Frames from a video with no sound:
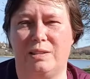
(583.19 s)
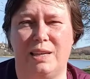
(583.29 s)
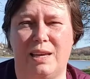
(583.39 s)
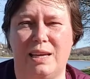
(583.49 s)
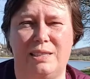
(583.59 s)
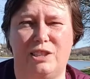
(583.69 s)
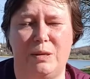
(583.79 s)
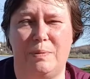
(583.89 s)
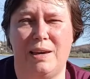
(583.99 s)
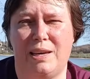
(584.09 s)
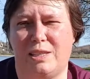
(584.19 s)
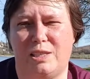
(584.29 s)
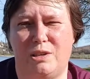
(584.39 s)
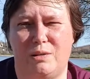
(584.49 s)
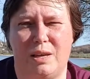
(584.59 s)
dedicated
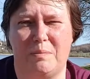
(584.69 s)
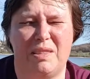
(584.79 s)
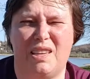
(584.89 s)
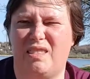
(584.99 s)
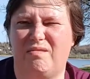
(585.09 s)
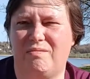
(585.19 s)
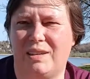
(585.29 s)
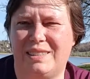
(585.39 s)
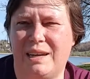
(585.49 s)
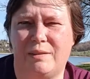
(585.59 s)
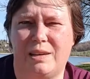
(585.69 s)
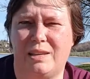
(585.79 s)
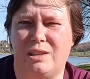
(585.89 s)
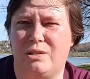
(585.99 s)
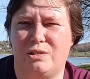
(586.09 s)
GPS unit, but then I doubt they're
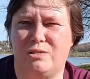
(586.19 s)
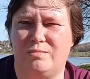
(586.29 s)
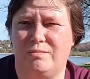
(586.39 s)
going to use